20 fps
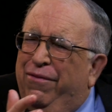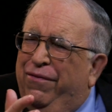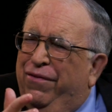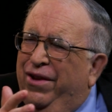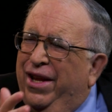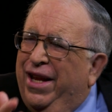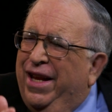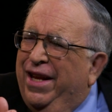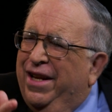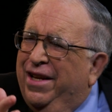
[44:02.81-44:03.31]

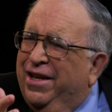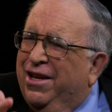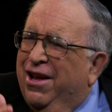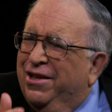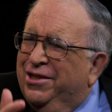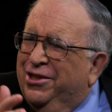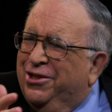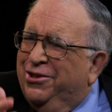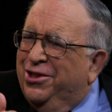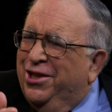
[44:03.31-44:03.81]
Flynn
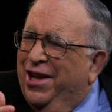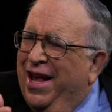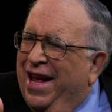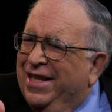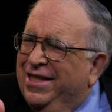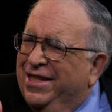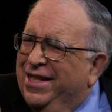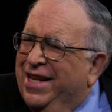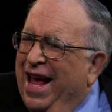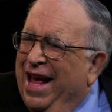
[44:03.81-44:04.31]
Custer's
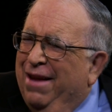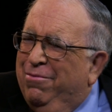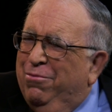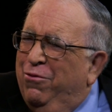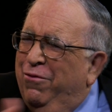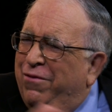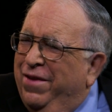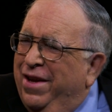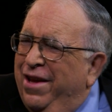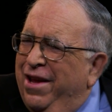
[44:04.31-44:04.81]
Last Stand
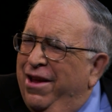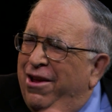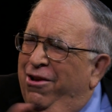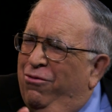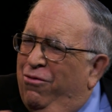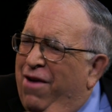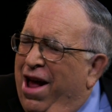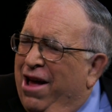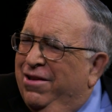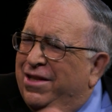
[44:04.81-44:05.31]
movie
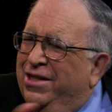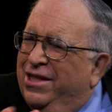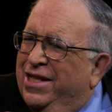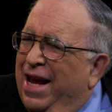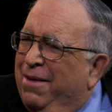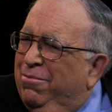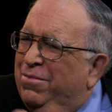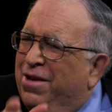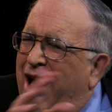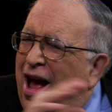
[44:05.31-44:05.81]
around the
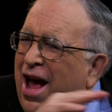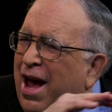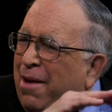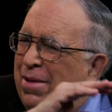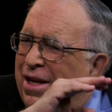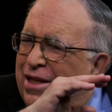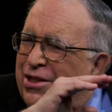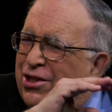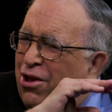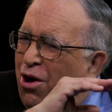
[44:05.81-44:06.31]
same
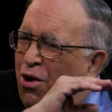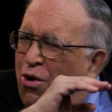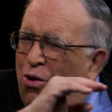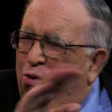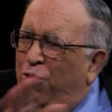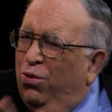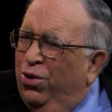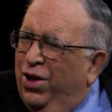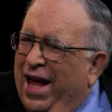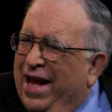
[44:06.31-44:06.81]
time, and it's the
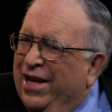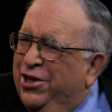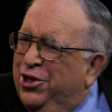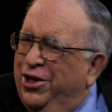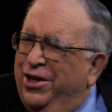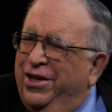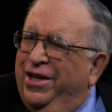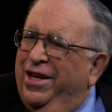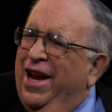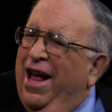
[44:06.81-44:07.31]
whole
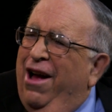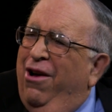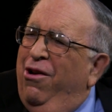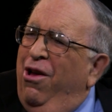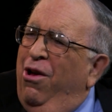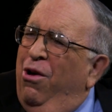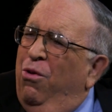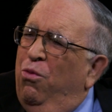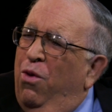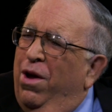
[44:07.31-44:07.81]
legend and how
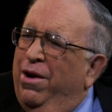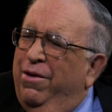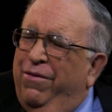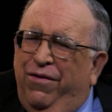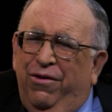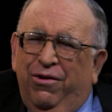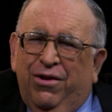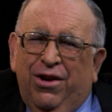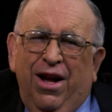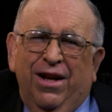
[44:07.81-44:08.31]

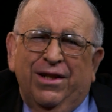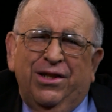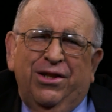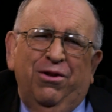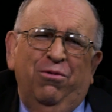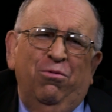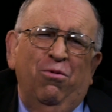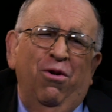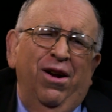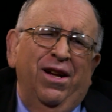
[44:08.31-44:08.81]
wonderful
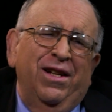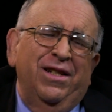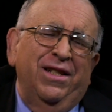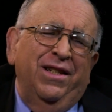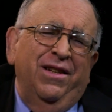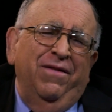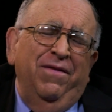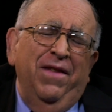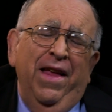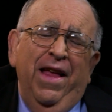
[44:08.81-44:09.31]
Custer
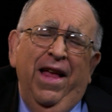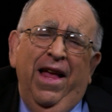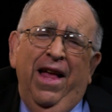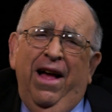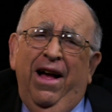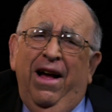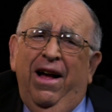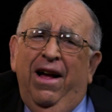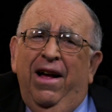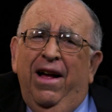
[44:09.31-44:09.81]
was.
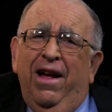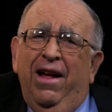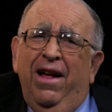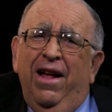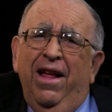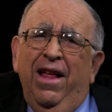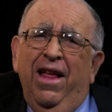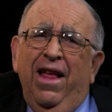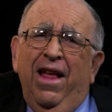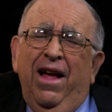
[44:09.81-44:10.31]

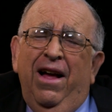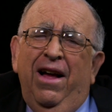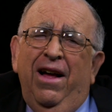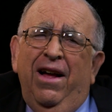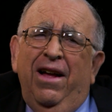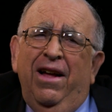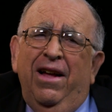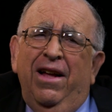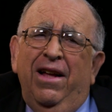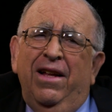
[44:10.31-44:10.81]
And,
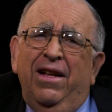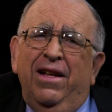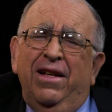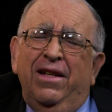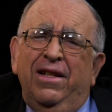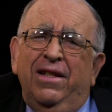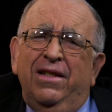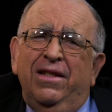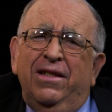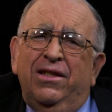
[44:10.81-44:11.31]

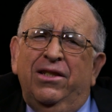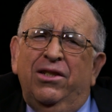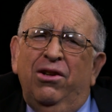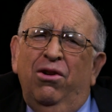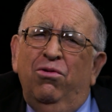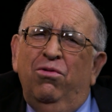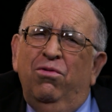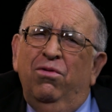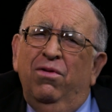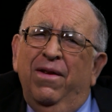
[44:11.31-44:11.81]

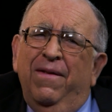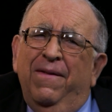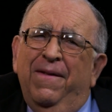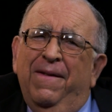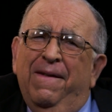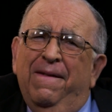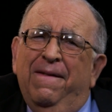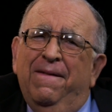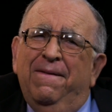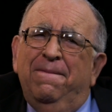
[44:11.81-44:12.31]
so
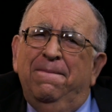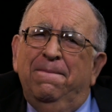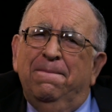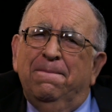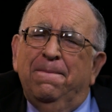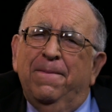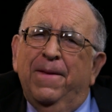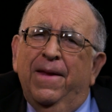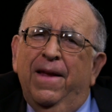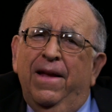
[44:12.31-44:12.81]

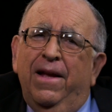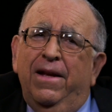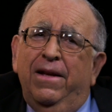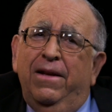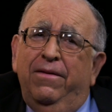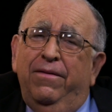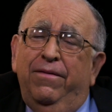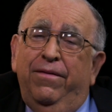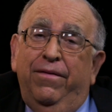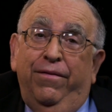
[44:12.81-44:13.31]

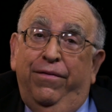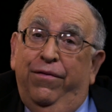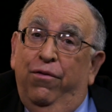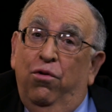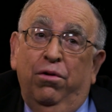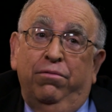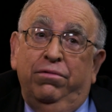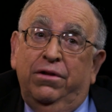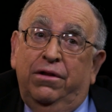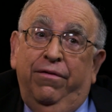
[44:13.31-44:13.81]

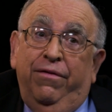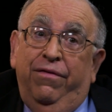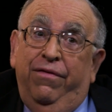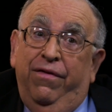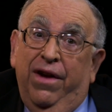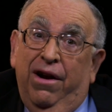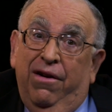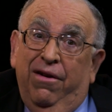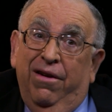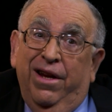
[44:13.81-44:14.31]
Ford was a
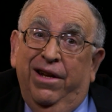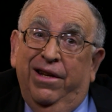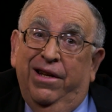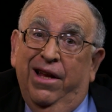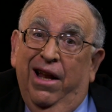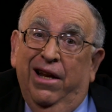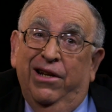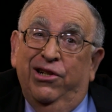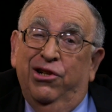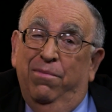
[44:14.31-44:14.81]
very
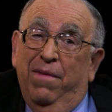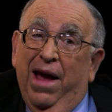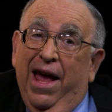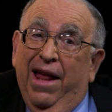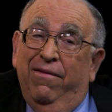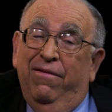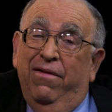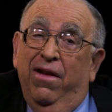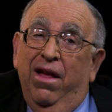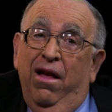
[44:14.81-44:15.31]
intelligent
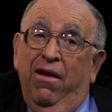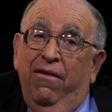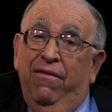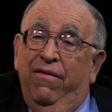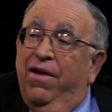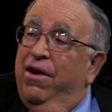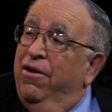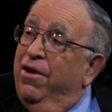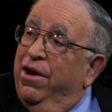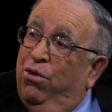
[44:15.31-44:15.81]
man,
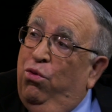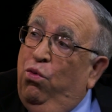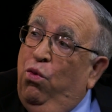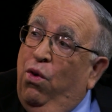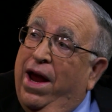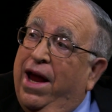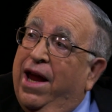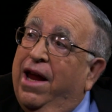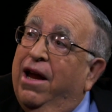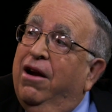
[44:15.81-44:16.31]
very
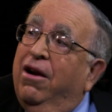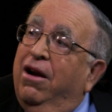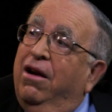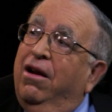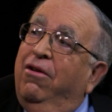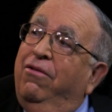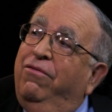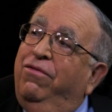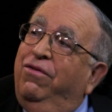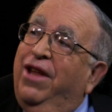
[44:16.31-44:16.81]
aware
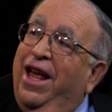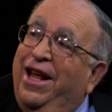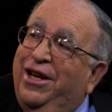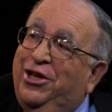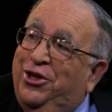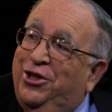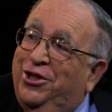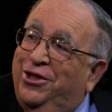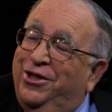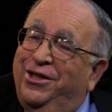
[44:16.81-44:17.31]
of
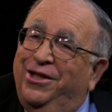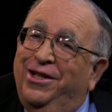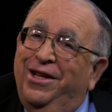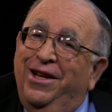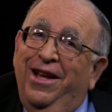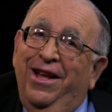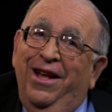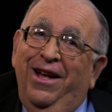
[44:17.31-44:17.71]
legends.